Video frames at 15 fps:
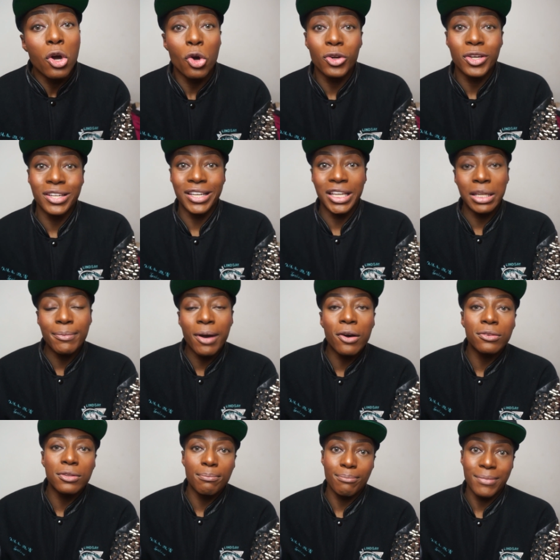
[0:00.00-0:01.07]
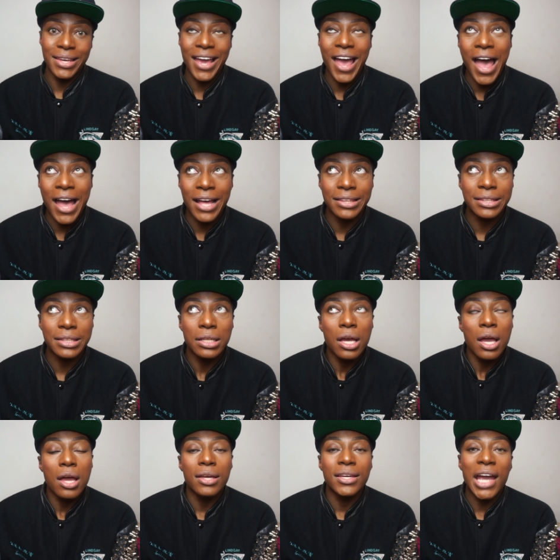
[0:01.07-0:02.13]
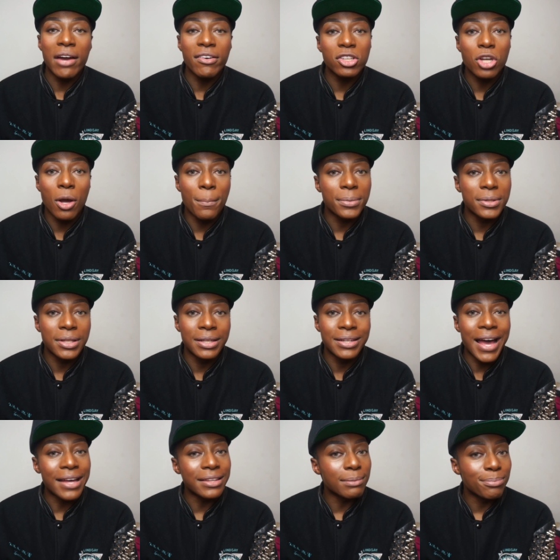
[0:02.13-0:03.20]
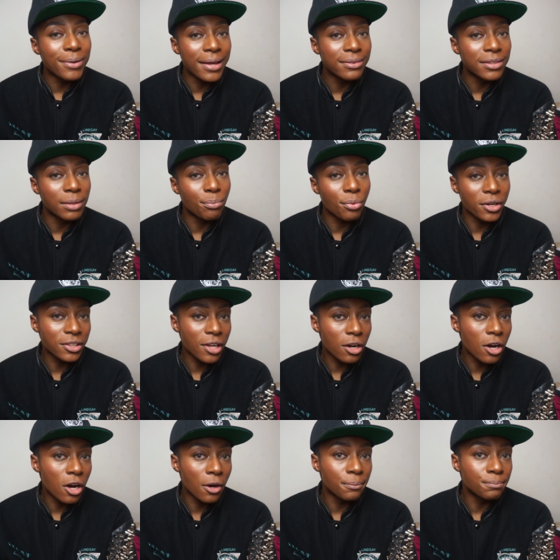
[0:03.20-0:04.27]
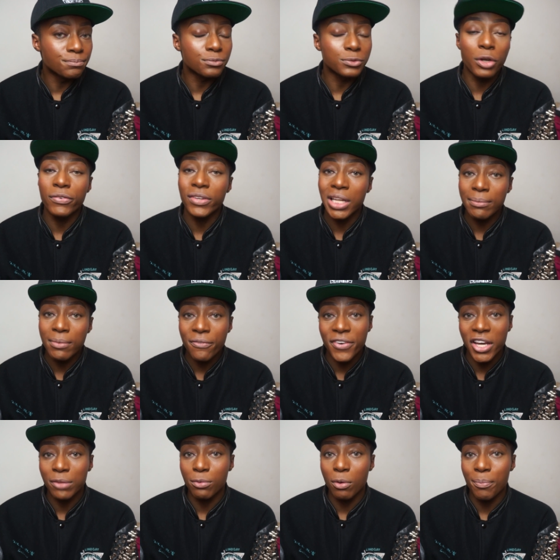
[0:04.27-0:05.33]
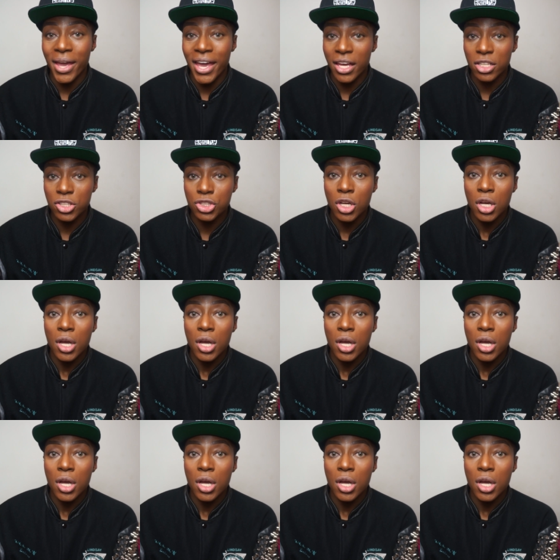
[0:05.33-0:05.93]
or you can email them me at Gary Thompson at theplasticboy.com. If you like my Facebook page,